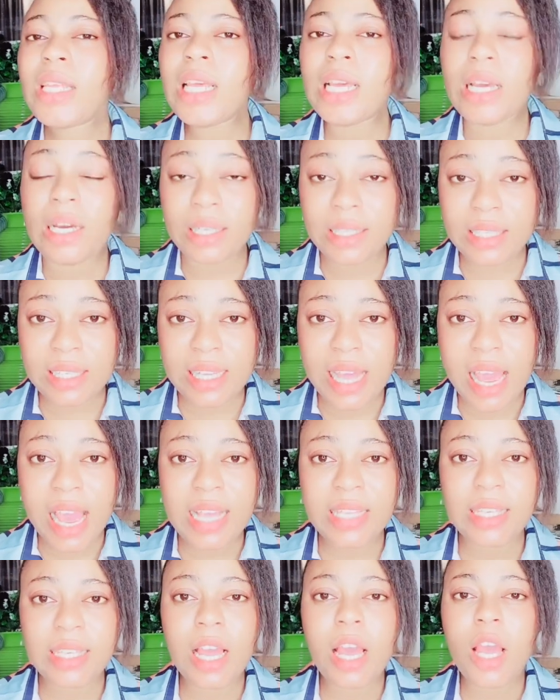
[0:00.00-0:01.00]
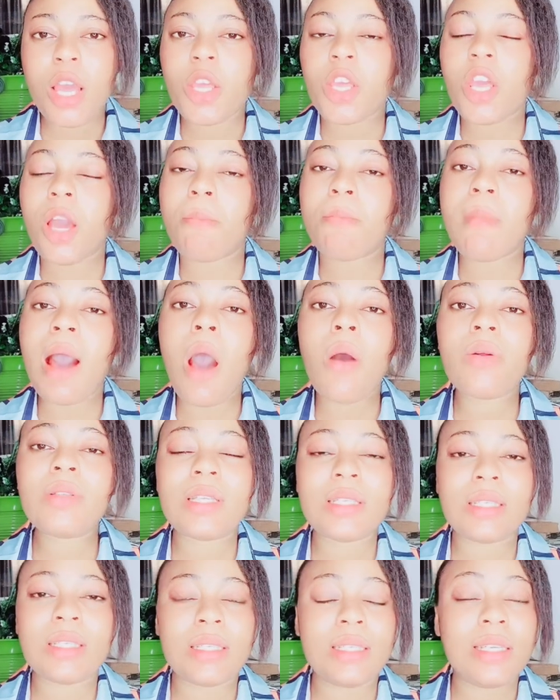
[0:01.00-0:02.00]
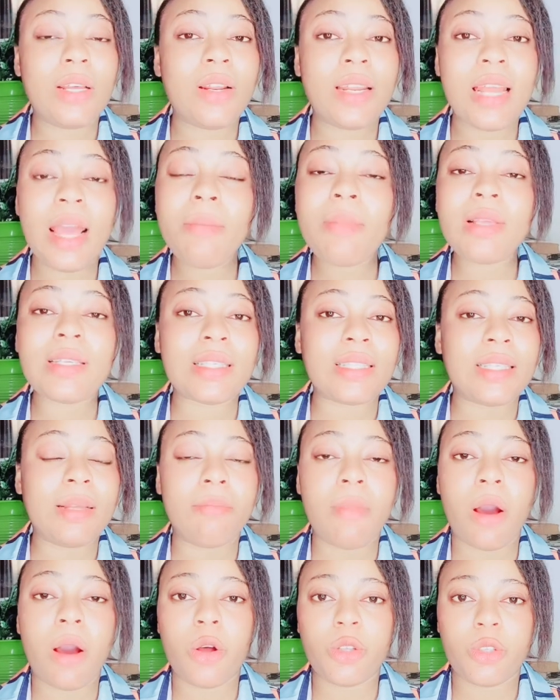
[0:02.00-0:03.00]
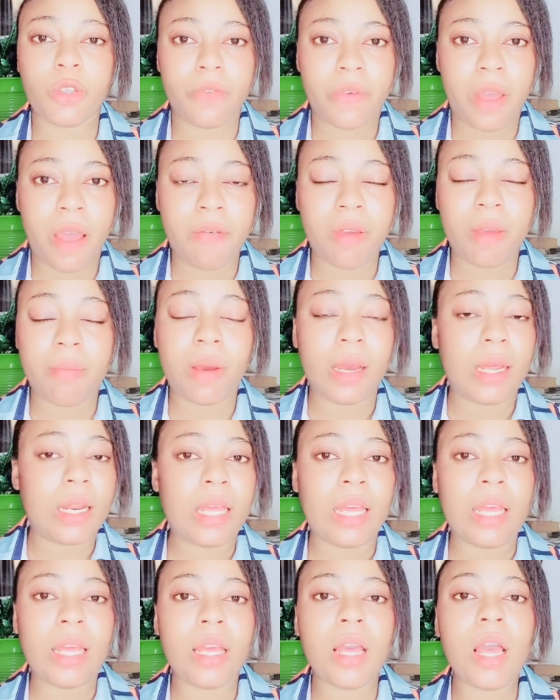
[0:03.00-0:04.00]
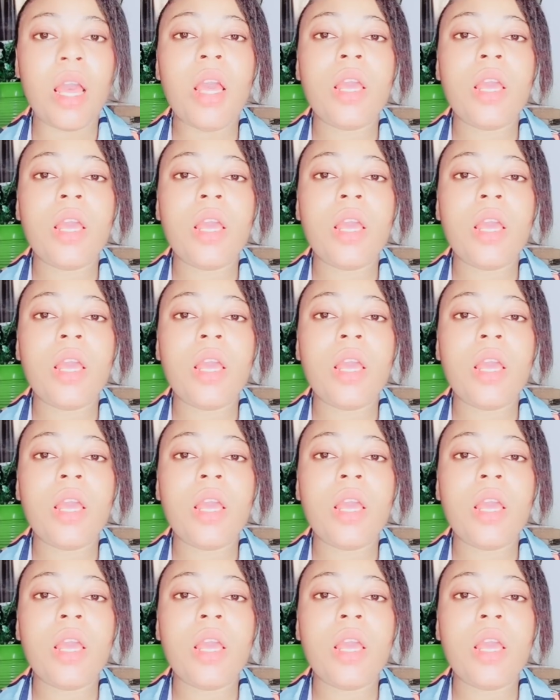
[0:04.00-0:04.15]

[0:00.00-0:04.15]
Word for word: God says, Your mouth is in, your name is in the mouth of everybody.